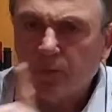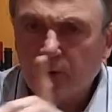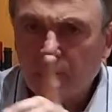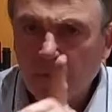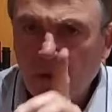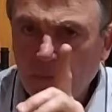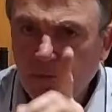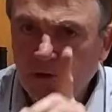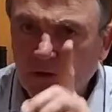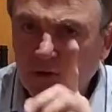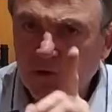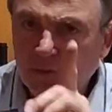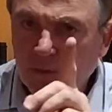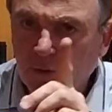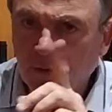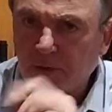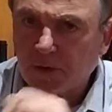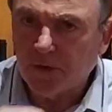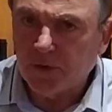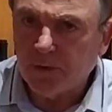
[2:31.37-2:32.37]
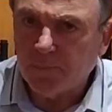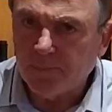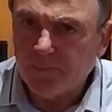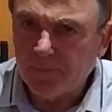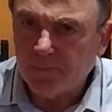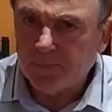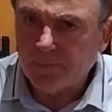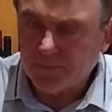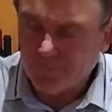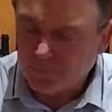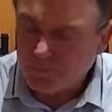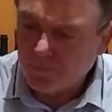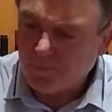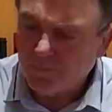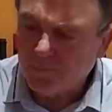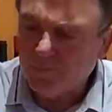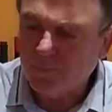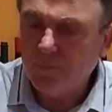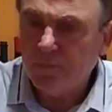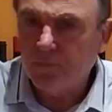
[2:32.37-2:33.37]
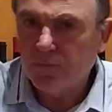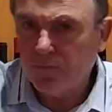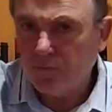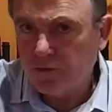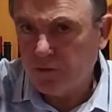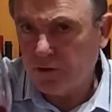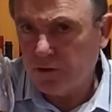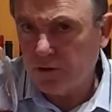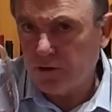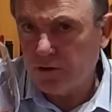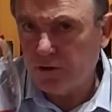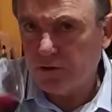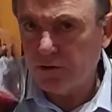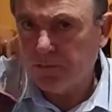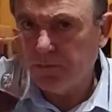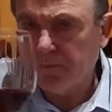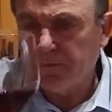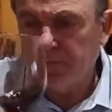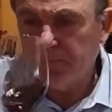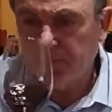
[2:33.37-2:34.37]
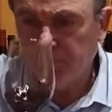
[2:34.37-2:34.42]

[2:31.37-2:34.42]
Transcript: You won't be disappointed. Cheers.